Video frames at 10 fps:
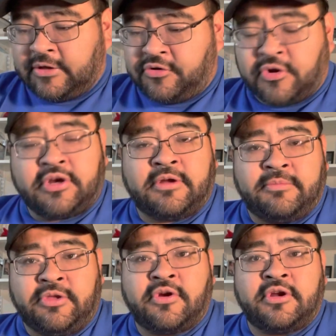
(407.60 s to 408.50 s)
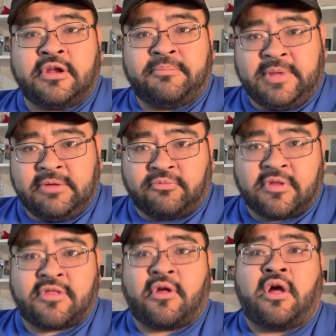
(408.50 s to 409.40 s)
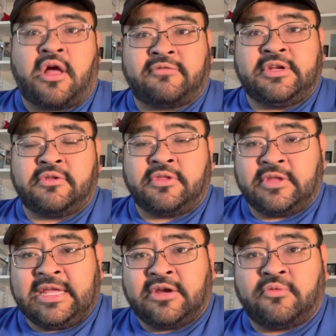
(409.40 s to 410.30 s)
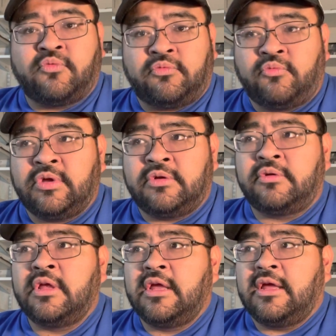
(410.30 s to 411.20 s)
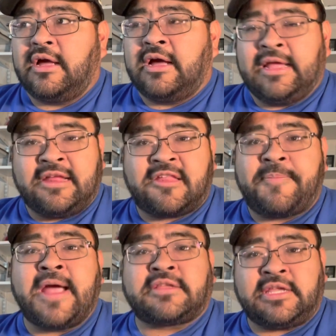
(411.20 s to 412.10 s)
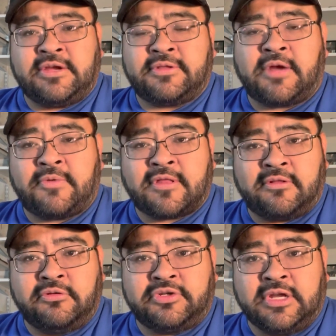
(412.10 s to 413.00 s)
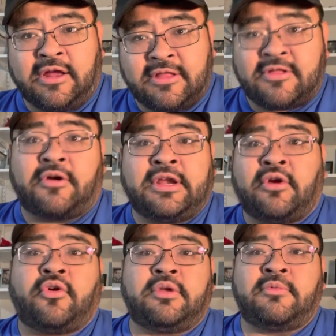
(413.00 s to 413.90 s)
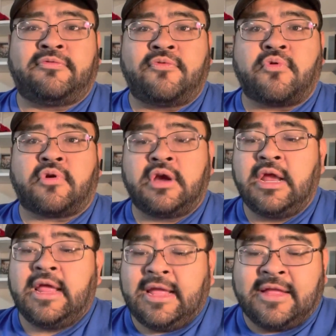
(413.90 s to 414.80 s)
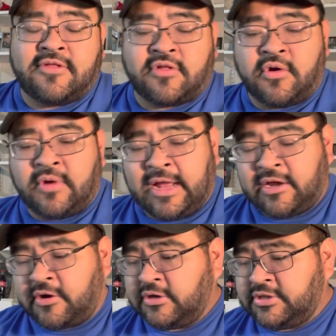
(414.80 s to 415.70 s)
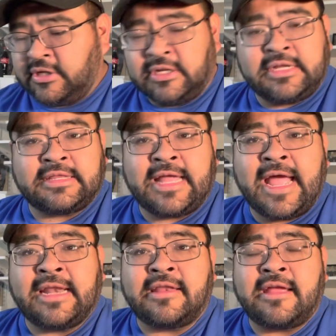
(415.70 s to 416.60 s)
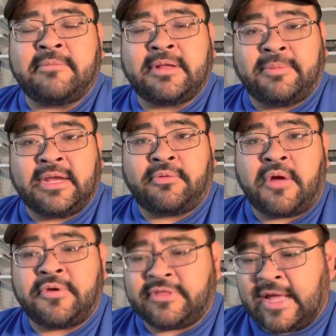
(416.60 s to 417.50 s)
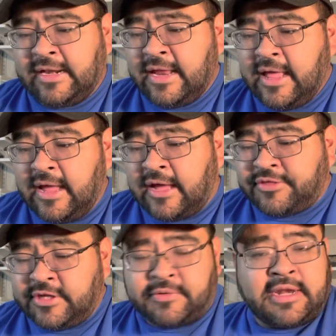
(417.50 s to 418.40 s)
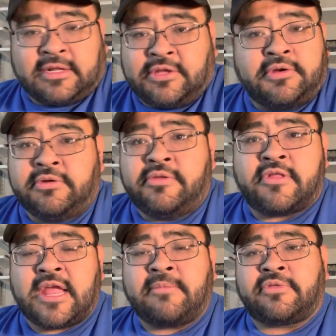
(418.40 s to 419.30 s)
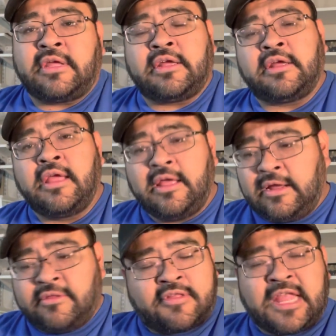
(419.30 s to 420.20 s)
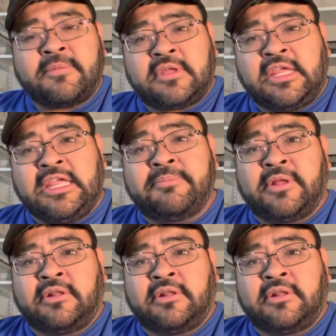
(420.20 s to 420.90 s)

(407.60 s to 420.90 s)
you're gonna you're gonna be resolved. You know the, the ear will, will uh, expect to hear that resolution because it's already heard it before. And so I encourage you to look at that and, and play around with that. Uh, theoretically, you can do the same thing in the same key, but